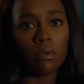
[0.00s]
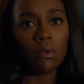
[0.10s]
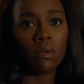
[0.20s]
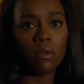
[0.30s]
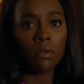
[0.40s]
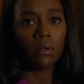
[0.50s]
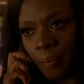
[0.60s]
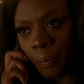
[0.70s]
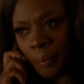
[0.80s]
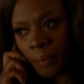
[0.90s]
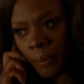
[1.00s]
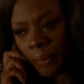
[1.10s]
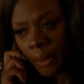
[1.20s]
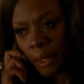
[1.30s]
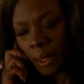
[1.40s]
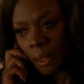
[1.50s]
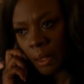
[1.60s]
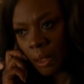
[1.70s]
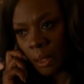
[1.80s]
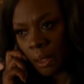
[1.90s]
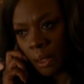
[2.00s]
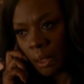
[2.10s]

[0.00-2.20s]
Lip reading: (not speaking)